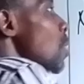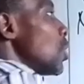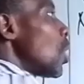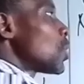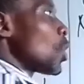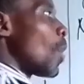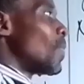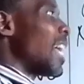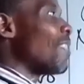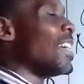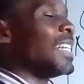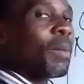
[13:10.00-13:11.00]
may not
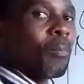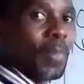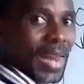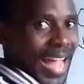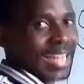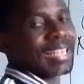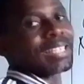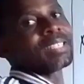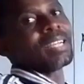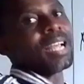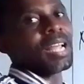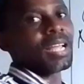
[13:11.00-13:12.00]
observe any black
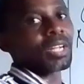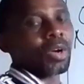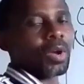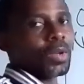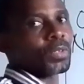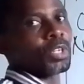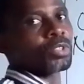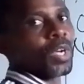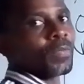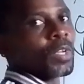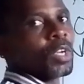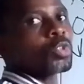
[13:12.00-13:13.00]

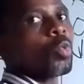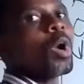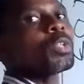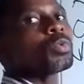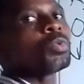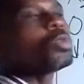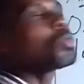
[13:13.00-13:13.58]
coloration. So what you